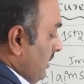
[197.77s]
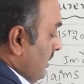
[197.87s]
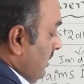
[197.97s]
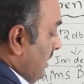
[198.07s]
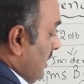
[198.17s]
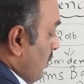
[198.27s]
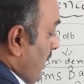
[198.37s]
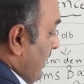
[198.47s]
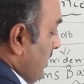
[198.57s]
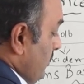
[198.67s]

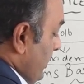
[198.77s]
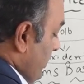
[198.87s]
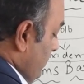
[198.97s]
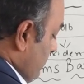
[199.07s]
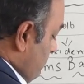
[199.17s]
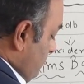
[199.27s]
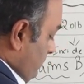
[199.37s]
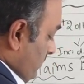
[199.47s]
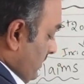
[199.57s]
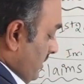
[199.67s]
Retroactive date,
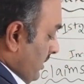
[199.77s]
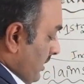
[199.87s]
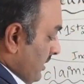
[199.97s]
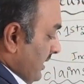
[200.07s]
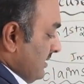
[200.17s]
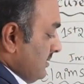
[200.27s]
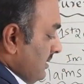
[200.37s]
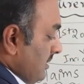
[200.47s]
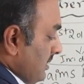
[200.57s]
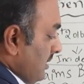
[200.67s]

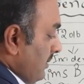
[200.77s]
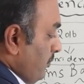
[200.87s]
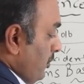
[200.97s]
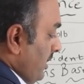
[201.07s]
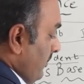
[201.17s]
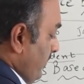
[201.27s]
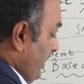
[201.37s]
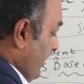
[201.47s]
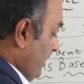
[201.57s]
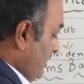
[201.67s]
extended reporting
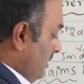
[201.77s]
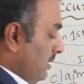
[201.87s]
period.